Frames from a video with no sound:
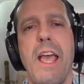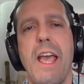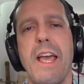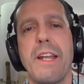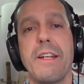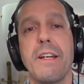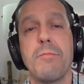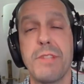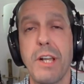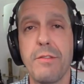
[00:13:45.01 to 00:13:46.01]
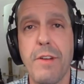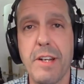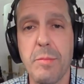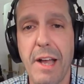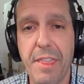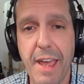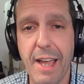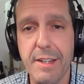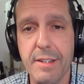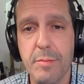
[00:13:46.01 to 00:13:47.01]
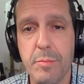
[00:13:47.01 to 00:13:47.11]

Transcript: and uh, tell a friend about that.